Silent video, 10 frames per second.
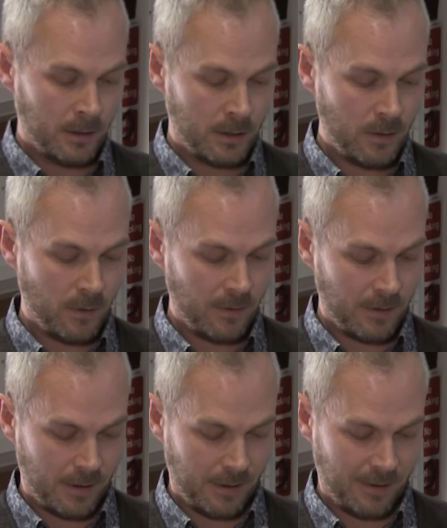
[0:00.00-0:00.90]
So,
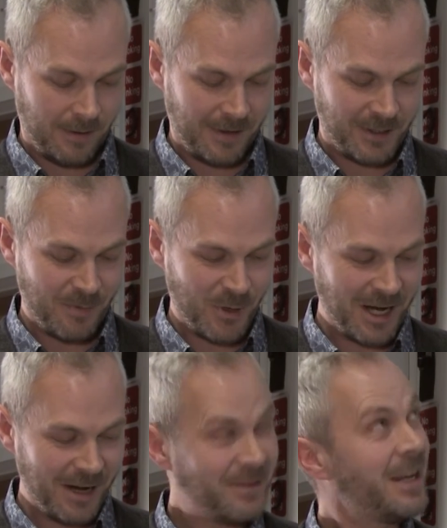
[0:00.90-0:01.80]
because I'm
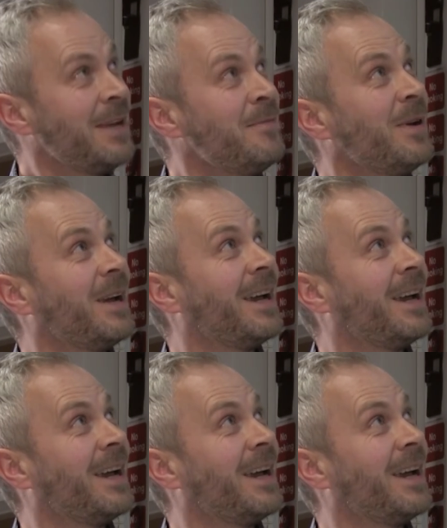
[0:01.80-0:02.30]
running out of time,